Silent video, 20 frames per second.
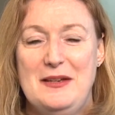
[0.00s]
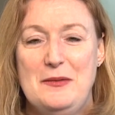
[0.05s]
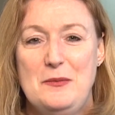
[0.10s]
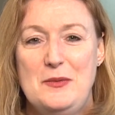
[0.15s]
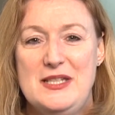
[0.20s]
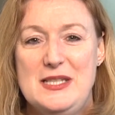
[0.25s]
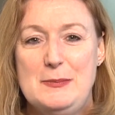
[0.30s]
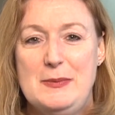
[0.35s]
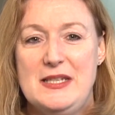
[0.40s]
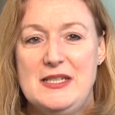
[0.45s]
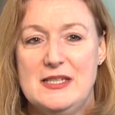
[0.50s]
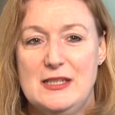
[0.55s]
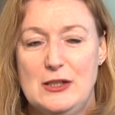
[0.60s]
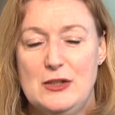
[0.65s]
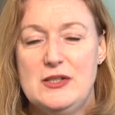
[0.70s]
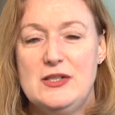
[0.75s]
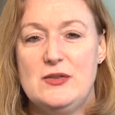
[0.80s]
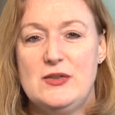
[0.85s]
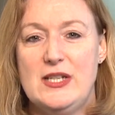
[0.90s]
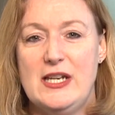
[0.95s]
we spend a
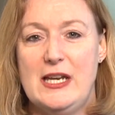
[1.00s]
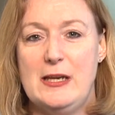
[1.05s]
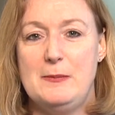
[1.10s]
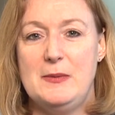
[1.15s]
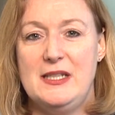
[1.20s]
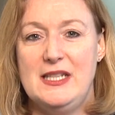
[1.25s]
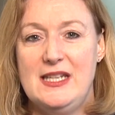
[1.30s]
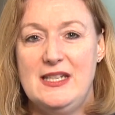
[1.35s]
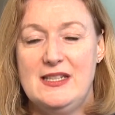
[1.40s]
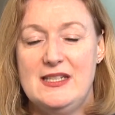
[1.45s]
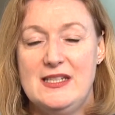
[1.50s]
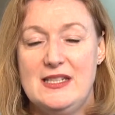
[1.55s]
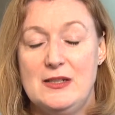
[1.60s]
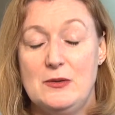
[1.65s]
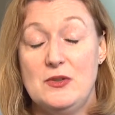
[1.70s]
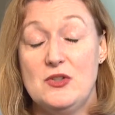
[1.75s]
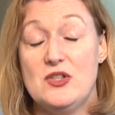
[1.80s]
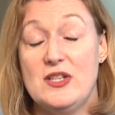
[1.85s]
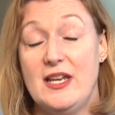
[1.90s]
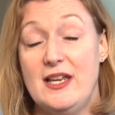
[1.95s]
lot of time in India,
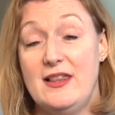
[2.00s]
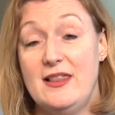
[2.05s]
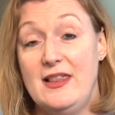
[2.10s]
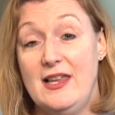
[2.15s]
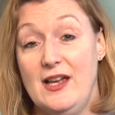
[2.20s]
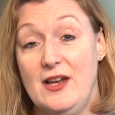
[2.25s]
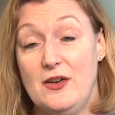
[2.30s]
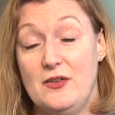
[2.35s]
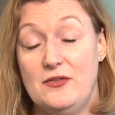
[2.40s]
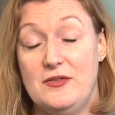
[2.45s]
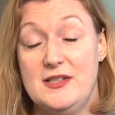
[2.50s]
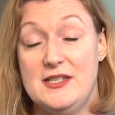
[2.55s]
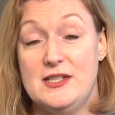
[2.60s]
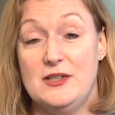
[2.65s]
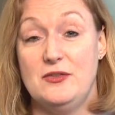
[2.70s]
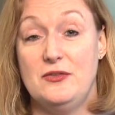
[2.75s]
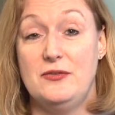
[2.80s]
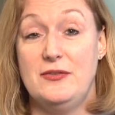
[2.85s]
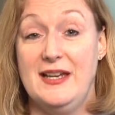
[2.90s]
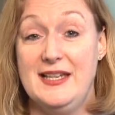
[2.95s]
which I love. It's a
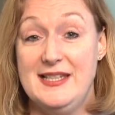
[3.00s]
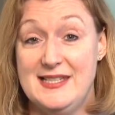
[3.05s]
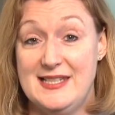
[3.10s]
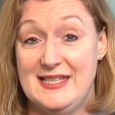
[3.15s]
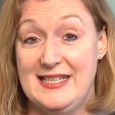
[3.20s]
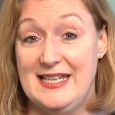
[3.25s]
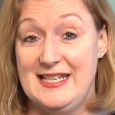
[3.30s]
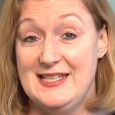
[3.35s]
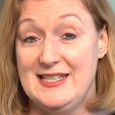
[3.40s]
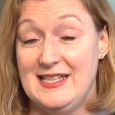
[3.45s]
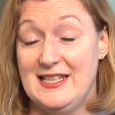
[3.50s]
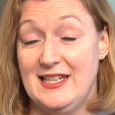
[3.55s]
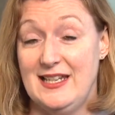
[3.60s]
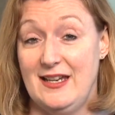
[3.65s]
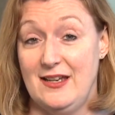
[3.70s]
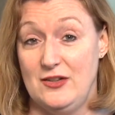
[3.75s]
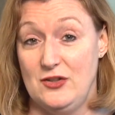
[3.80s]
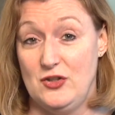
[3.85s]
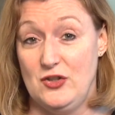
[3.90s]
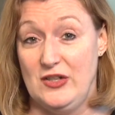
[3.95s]
fascinating
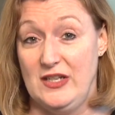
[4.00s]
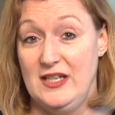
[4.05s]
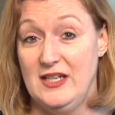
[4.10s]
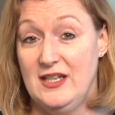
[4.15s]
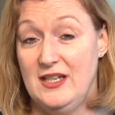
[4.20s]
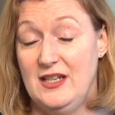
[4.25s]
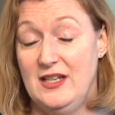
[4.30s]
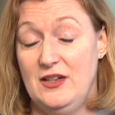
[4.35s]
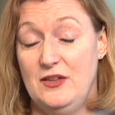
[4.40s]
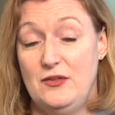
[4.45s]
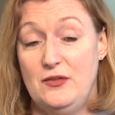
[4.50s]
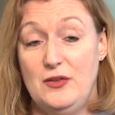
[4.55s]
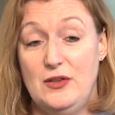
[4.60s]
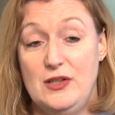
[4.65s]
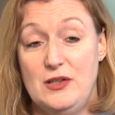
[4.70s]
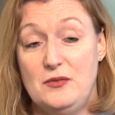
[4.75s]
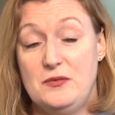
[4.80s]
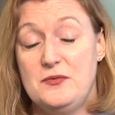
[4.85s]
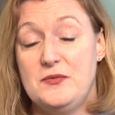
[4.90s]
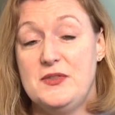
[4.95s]
country, full
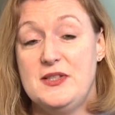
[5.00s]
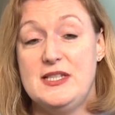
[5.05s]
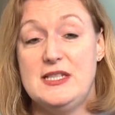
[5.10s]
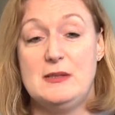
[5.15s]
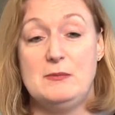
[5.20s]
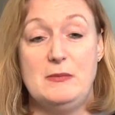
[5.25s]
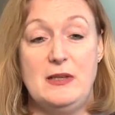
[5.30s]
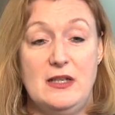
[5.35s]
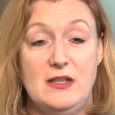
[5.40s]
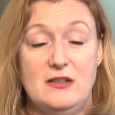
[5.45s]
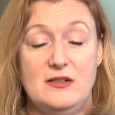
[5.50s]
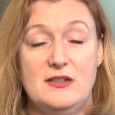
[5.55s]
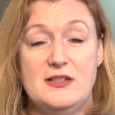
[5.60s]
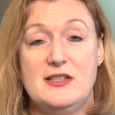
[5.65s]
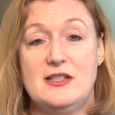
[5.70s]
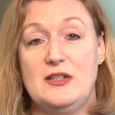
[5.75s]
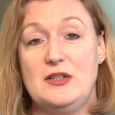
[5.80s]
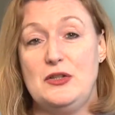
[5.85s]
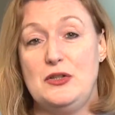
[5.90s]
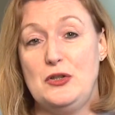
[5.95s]
of
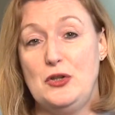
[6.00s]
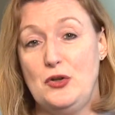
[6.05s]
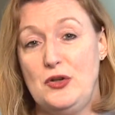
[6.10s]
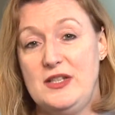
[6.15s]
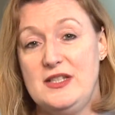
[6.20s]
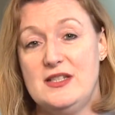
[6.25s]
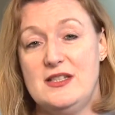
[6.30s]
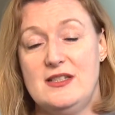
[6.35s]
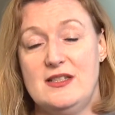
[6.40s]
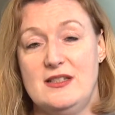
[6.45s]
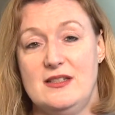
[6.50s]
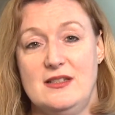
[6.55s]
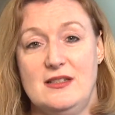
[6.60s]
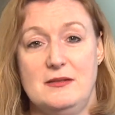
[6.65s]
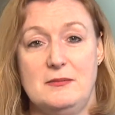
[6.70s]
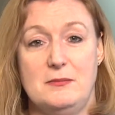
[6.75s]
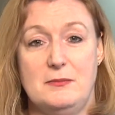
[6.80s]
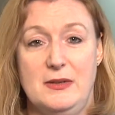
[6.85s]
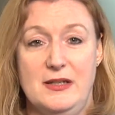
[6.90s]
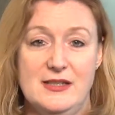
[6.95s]
smells and noises
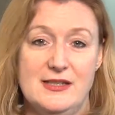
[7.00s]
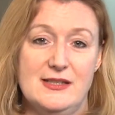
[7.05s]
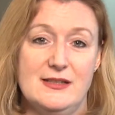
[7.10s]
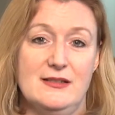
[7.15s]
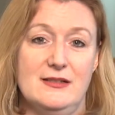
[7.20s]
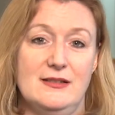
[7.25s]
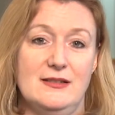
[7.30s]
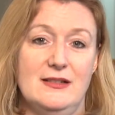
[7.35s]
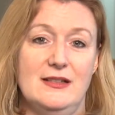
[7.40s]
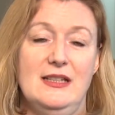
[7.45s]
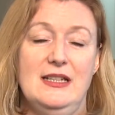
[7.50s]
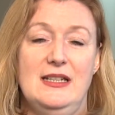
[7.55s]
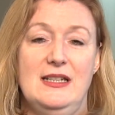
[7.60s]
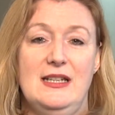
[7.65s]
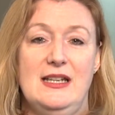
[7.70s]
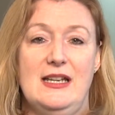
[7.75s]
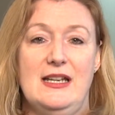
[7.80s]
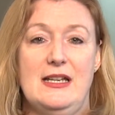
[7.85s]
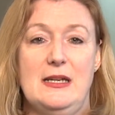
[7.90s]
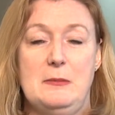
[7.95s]
and bustle,
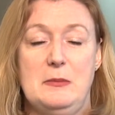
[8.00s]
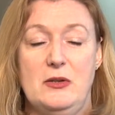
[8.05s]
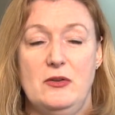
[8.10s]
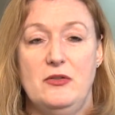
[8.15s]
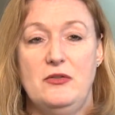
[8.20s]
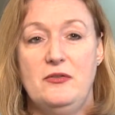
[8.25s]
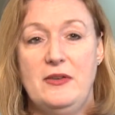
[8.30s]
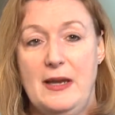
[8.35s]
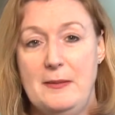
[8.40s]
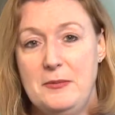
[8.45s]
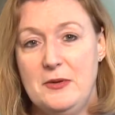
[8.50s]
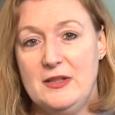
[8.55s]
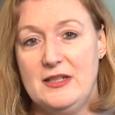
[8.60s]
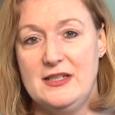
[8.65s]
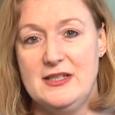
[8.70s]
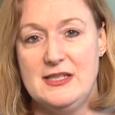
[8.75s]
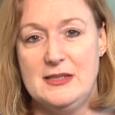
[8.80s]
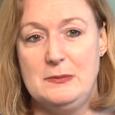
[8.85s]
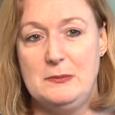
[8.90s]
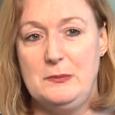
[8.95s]
but
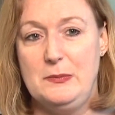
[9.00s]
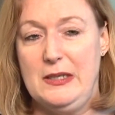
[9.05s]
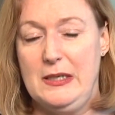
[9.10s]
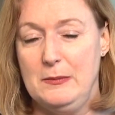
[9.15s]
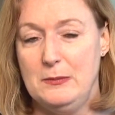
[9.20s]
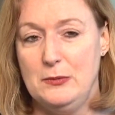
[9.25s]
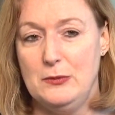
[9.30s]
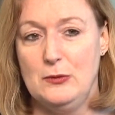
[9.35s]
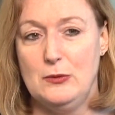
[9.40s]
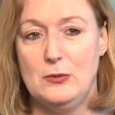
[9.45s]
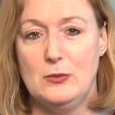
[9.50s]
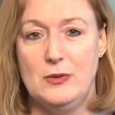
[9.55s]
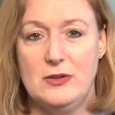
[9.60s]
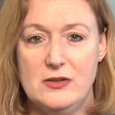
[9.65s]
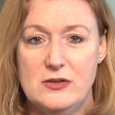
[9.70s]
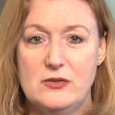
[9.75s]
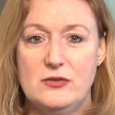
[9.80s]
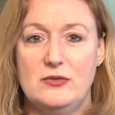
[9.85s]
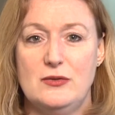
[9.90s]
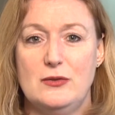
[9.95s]
fabulous people,
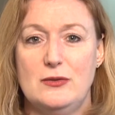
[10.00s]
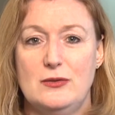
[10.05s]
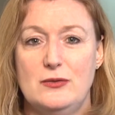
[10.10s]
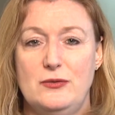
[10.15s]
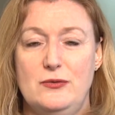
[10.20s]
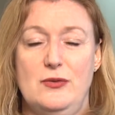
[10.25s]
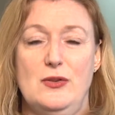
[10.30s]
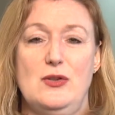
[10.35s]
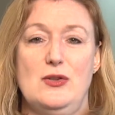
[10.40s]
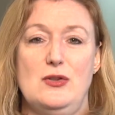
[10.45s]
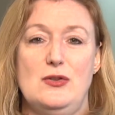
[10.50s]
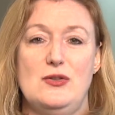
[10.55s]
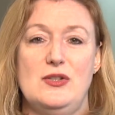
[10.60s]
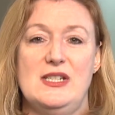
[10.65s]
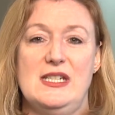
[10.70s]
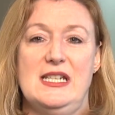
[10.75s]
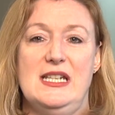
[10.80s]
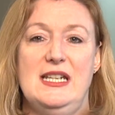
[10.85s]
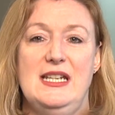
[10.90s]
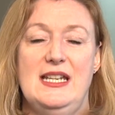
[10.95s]
wonderful food,
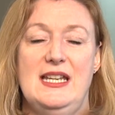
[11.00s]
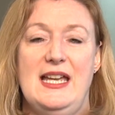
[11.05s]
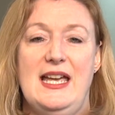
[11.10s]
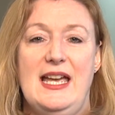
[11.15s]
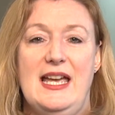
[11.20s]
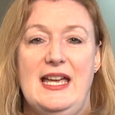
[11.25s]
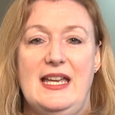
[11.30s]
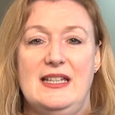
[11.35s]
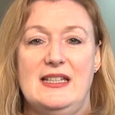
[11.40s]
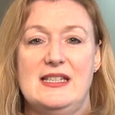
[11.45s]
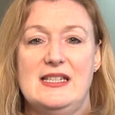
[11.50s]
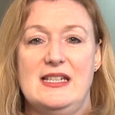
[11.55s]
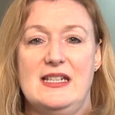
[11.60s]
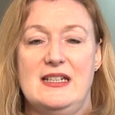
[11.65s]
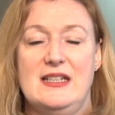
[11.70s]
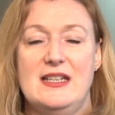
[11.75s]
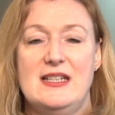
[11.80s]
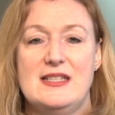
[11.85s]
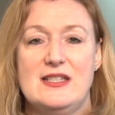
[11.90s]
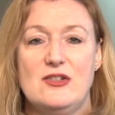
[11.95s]
and
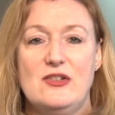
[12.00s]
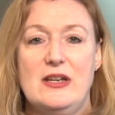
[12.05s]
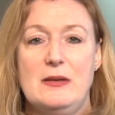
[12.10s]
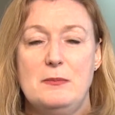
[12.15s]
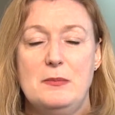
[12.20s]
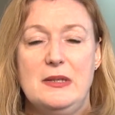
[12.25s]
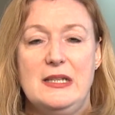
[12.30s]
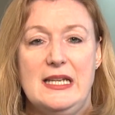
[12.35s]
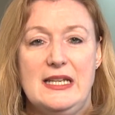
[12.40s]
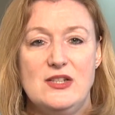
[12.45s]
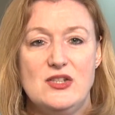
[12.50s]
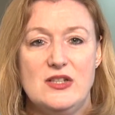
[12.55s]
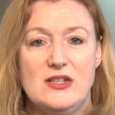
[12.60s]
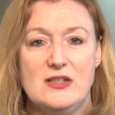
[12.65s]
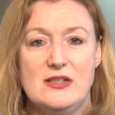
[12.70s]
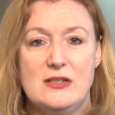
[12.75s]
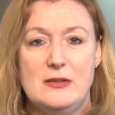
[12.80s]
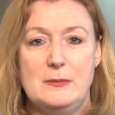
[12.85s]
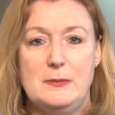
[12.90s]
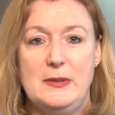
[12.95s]
it's a great pleasure
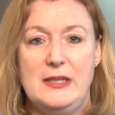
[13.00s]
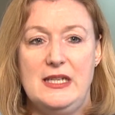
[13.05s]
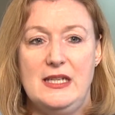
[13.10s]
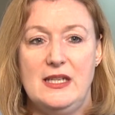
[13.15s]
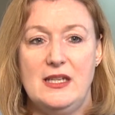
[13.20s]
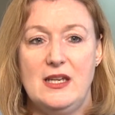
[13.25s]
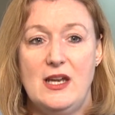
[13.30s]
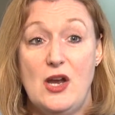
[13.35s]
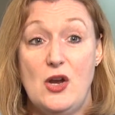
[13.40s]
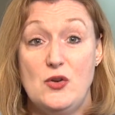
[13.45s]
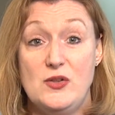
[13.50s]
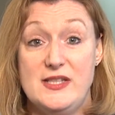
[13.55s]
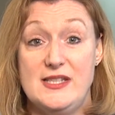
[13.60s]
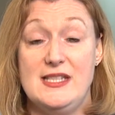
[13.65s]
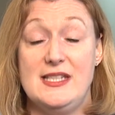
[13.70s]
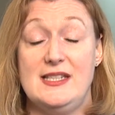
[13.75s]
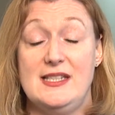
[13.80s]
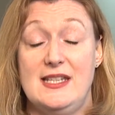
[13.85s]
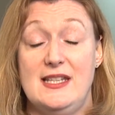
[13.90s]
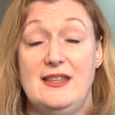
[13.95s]
to be
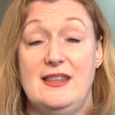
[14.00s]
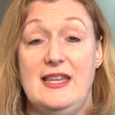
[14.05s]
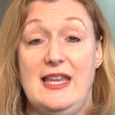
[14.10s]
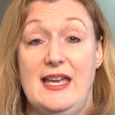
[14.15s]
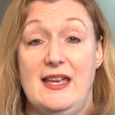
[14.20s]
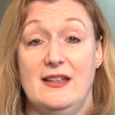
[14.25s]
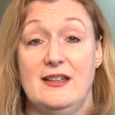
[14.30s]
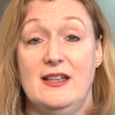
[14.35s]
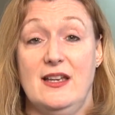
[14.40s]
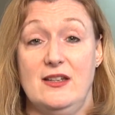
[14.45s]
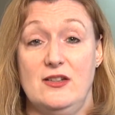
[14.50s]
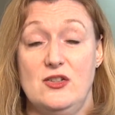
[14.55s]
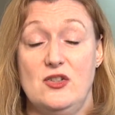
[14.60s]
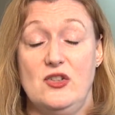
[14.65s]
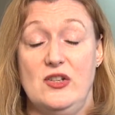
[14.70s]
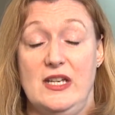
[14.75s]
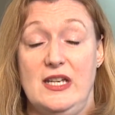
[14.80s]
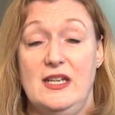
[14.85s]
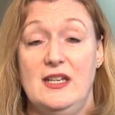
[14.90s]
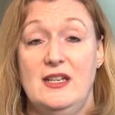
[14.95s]
hosted in that
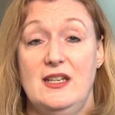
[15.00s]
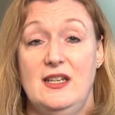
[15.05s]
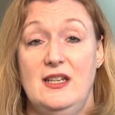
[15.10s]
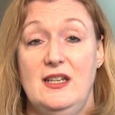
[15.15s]
country,